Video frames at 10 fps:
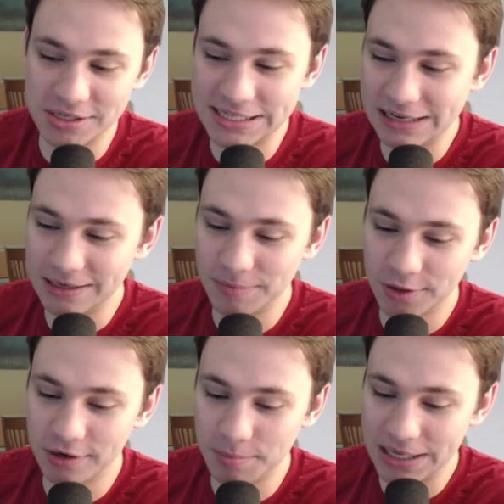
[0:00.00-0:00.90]
stadium they're
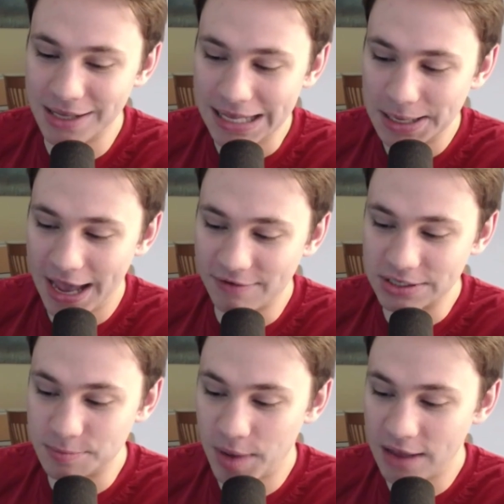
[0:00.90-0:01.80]
going to be having
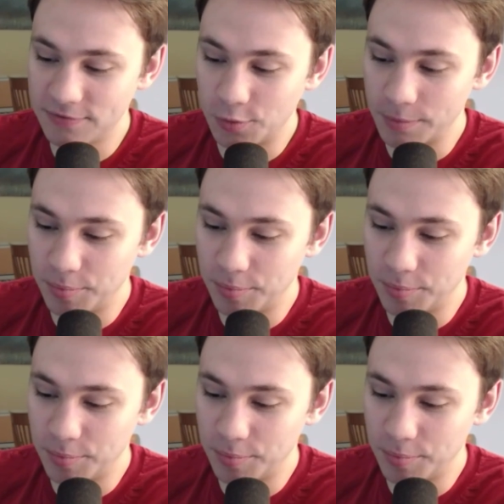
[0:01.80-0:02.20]
to pay for.